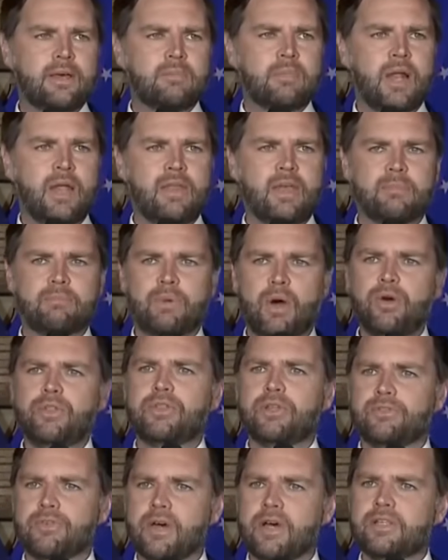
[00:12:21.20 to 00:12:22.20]
but I think
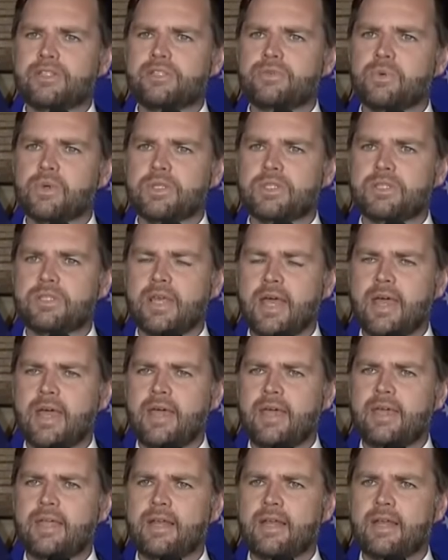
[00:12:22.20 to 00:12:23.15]
both of us would say,